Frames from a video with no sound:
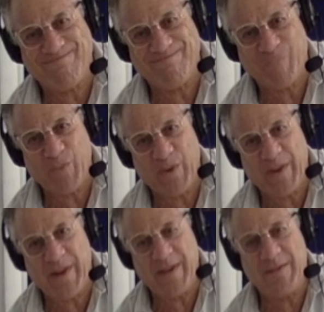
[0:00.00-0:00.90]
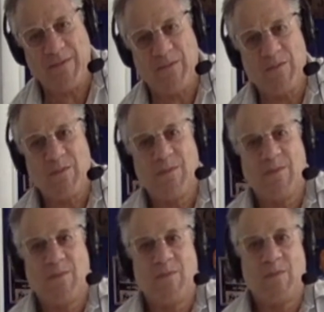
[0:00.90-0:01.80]
Breathe in,
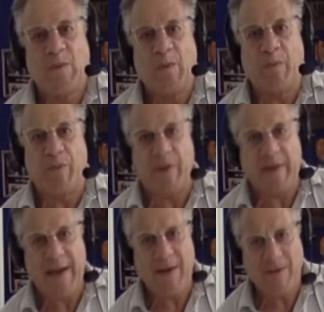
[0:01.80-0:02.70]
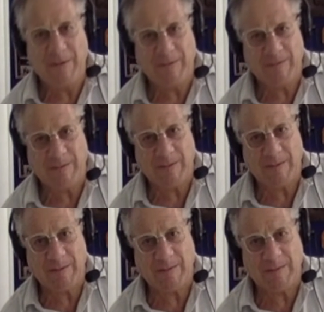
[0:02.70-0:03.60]
breathe out.
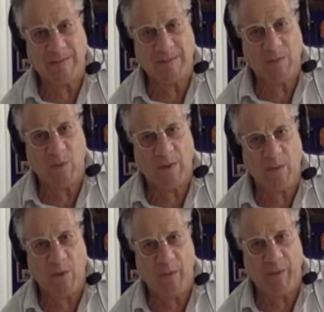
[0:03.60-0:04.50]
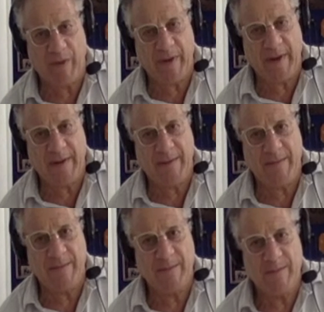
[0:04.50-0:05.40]
One more. Breathe in,
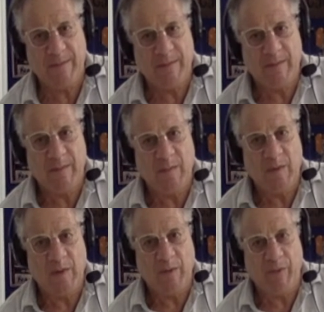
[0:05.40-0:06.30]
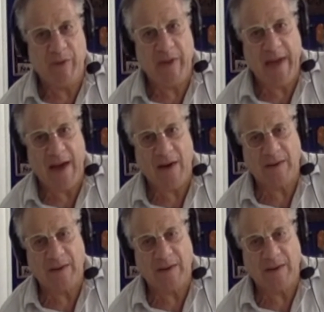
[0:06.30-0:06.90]
breathe out.